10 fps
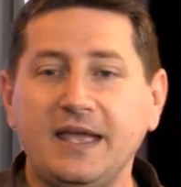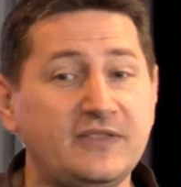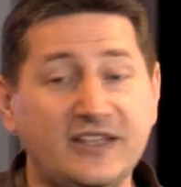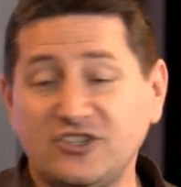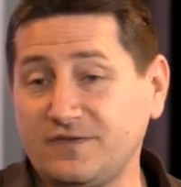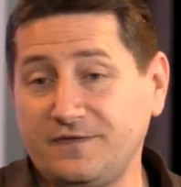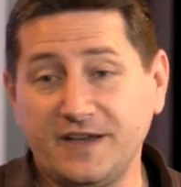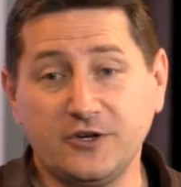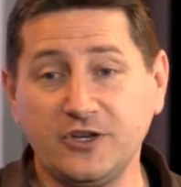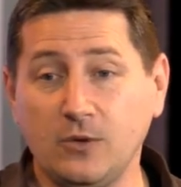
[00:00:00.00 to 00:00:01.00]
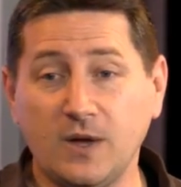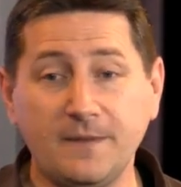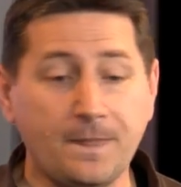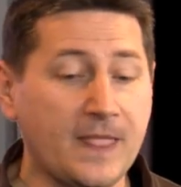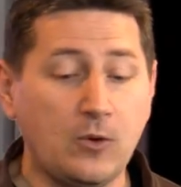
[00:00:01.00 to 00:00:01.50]
And they just figure, you know
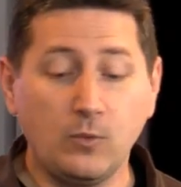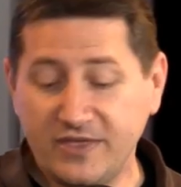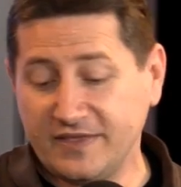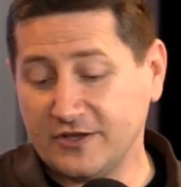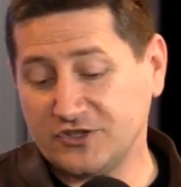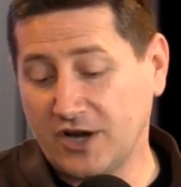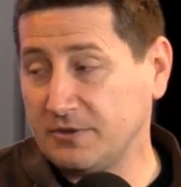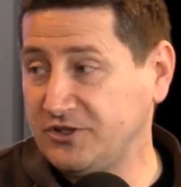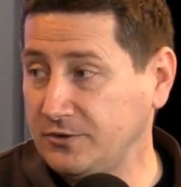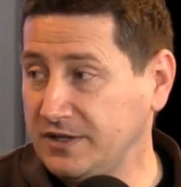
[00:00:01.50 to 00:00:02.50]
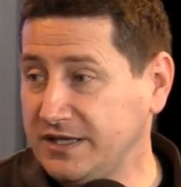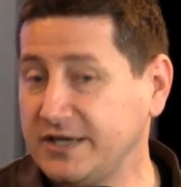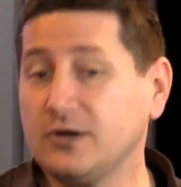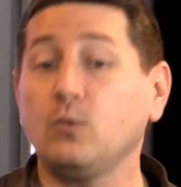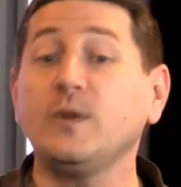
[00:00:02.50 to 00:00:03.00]
what? We think there's an opportunity
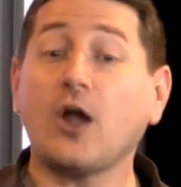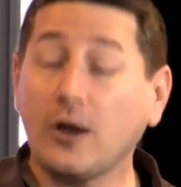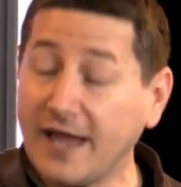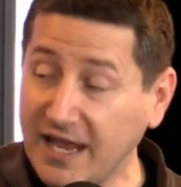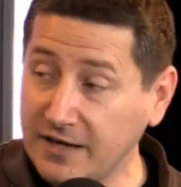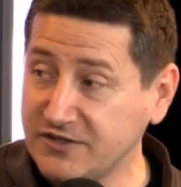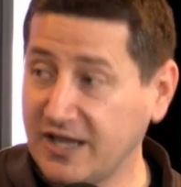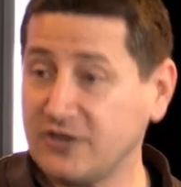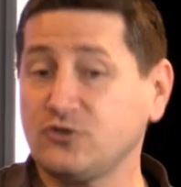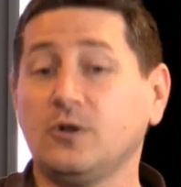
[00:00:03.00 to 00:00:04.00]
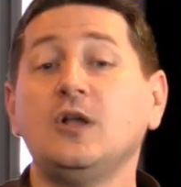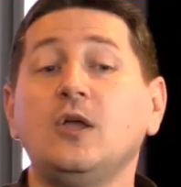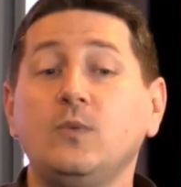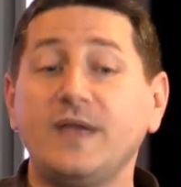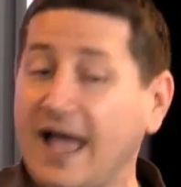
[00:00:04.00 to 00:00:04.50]
here. We are ahead of schedule.
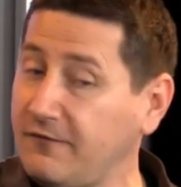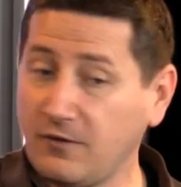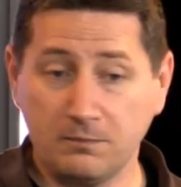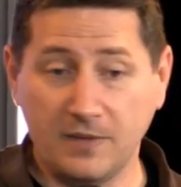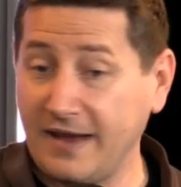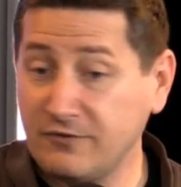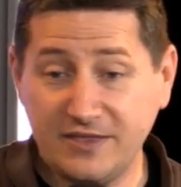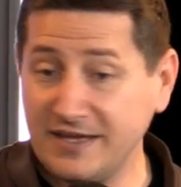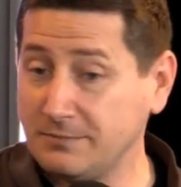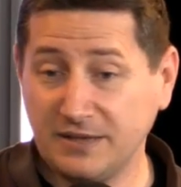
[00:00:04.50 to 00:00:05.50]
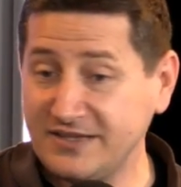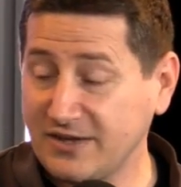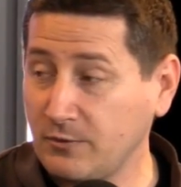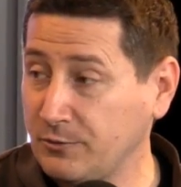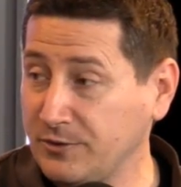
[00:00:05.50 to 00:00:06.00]
We have everything in place
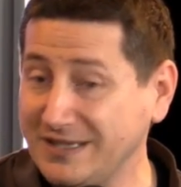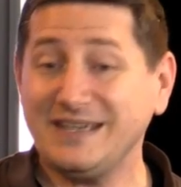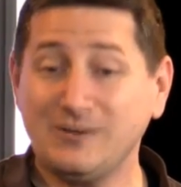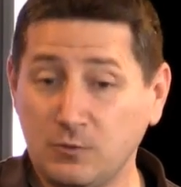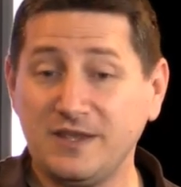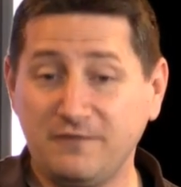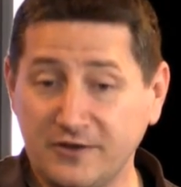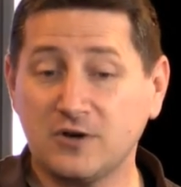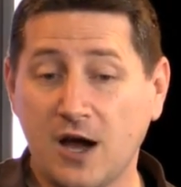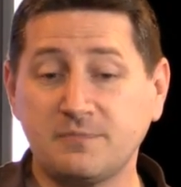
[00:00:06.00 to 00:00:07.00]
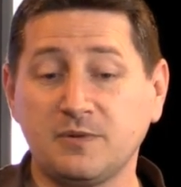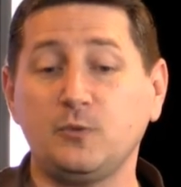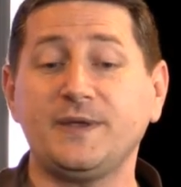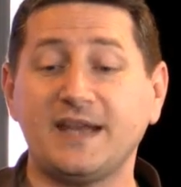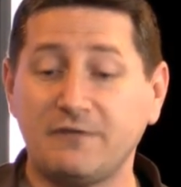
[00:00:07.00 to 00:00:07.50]
that we really need, and we feel
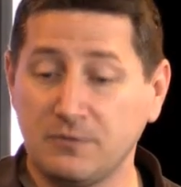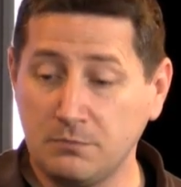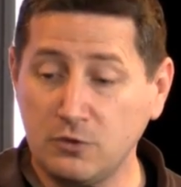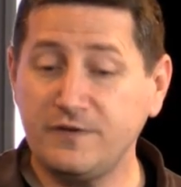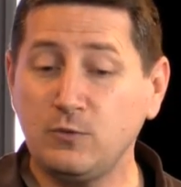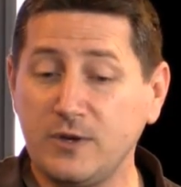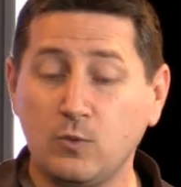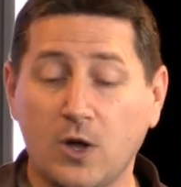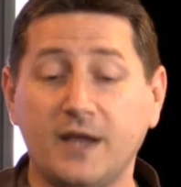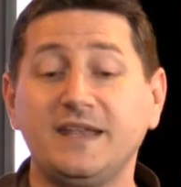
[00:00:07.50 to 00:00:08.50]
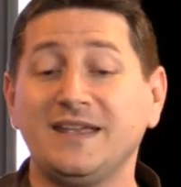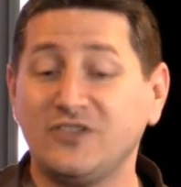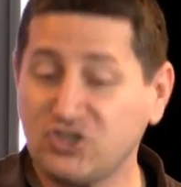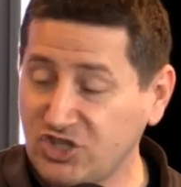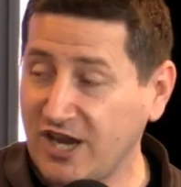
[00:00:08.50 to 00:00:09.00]
comfortable we can have the movie we want
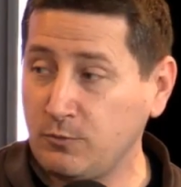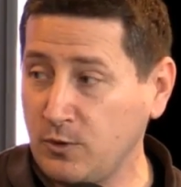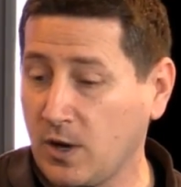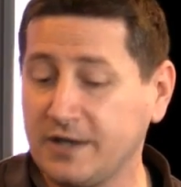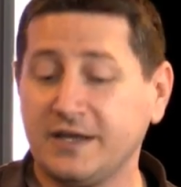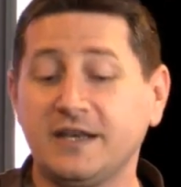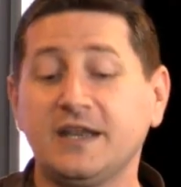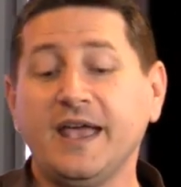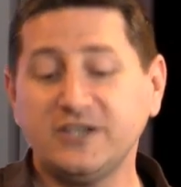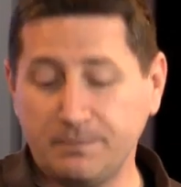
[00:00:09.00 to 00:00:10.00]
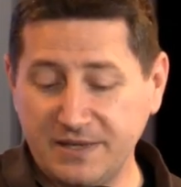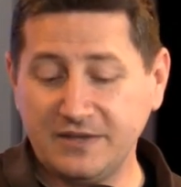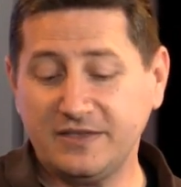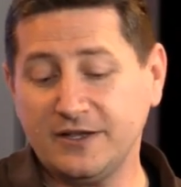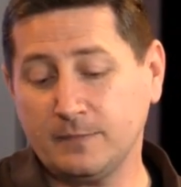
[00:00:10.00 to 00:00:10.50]
in the shape we want it in to
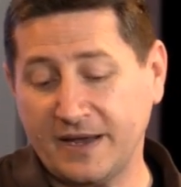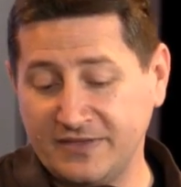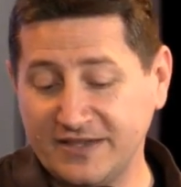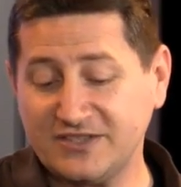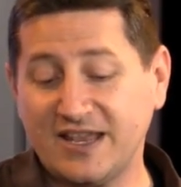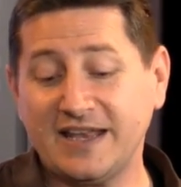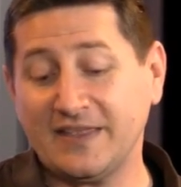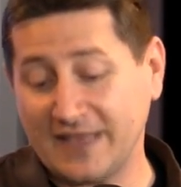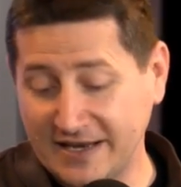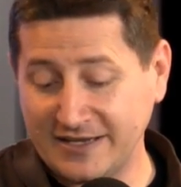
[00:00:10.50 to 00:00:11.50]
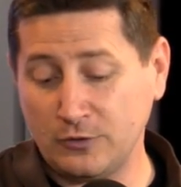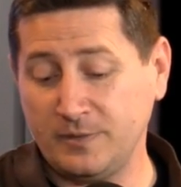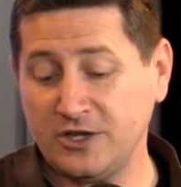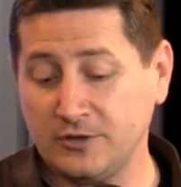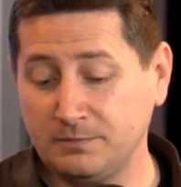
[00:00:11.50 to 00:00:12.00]
be in theater by this date, and that date
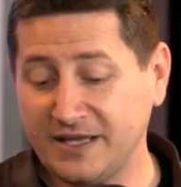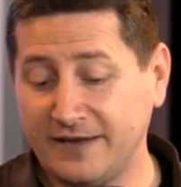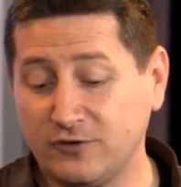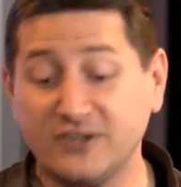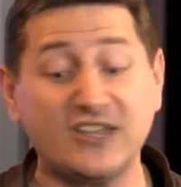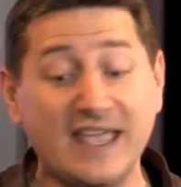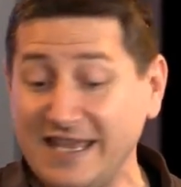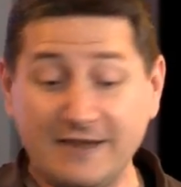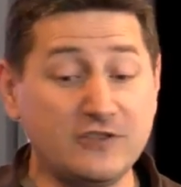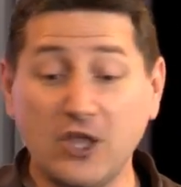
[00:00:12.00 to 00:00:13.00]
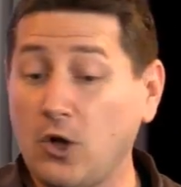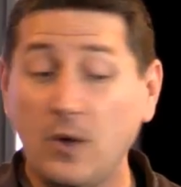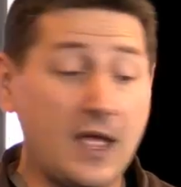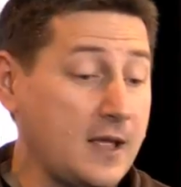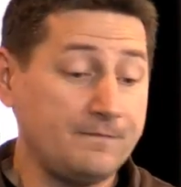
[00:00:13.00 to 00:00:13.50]
would be a good plan for us, even
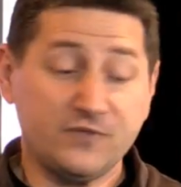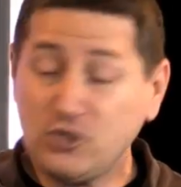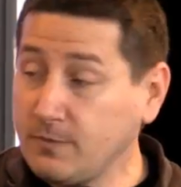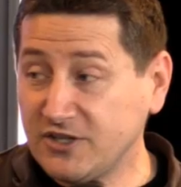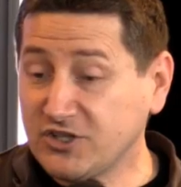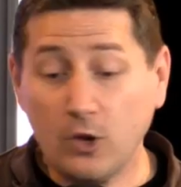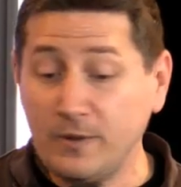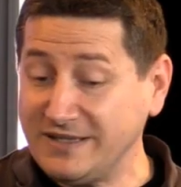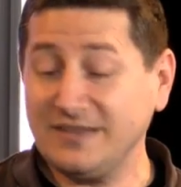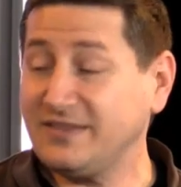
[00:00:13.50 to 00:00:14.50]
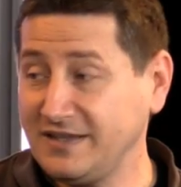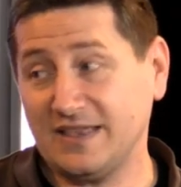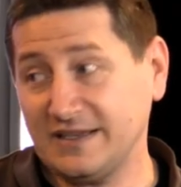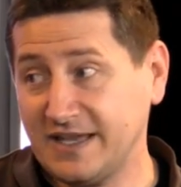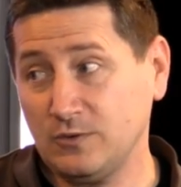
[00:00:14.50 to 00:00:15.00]
though two months ago we didn't
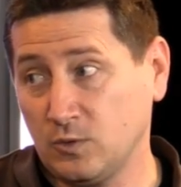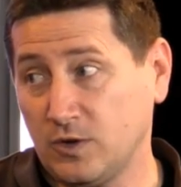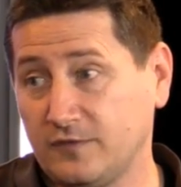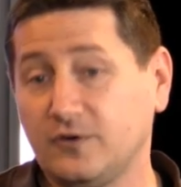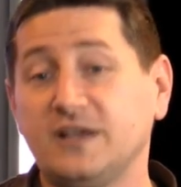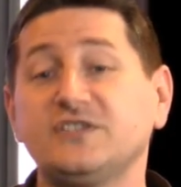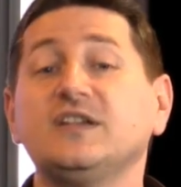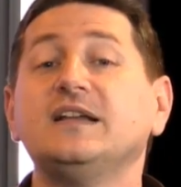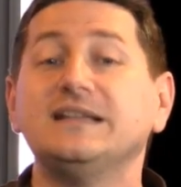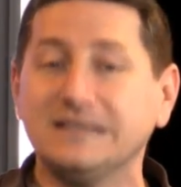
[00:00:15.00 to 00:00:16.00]
think that date would work for us.